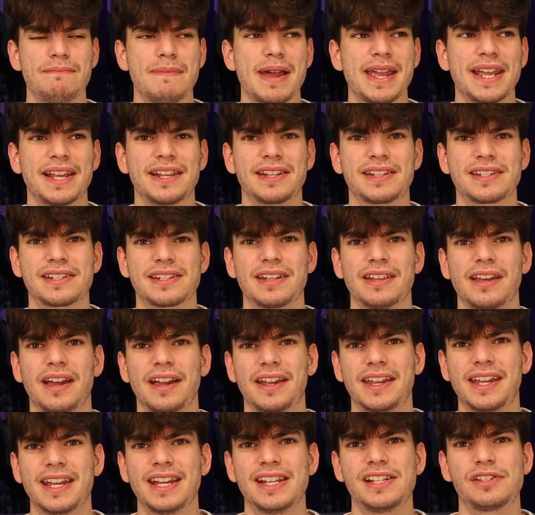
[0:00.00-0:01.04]
makes
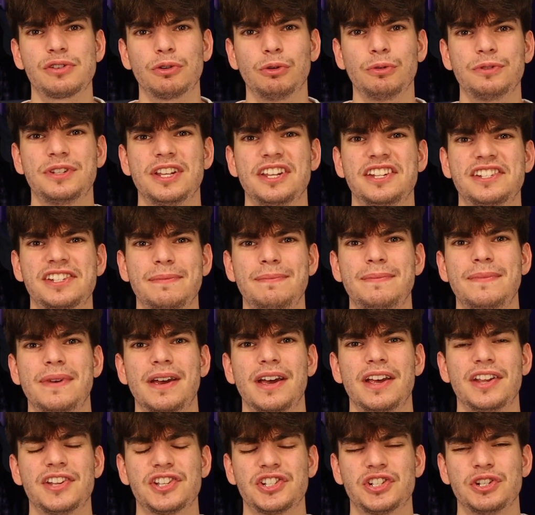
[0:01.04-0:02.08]
a kid Kids' autism
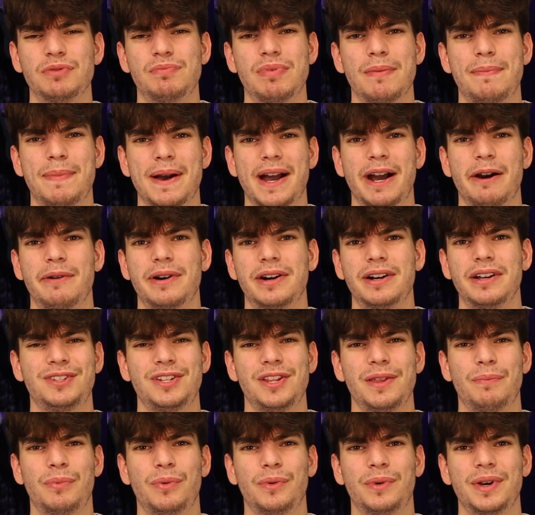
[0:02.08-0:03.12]
a superpower,
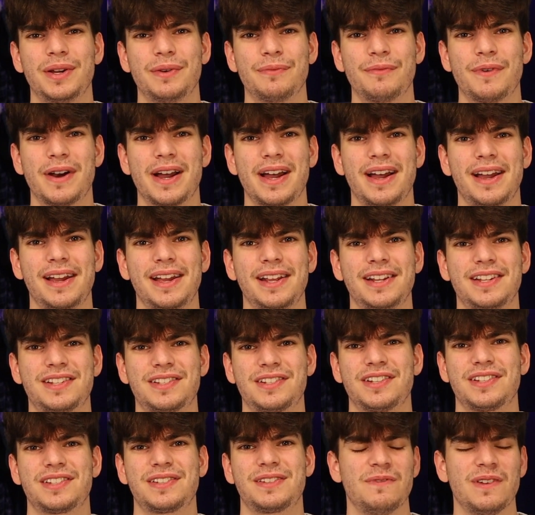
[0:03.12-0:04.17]
to the point where
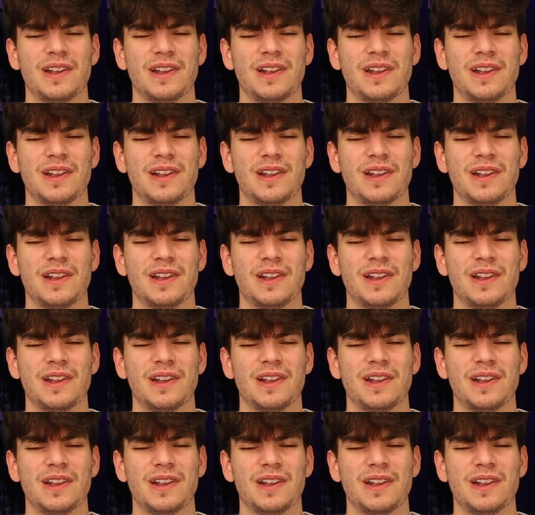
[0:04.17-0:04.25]
it's just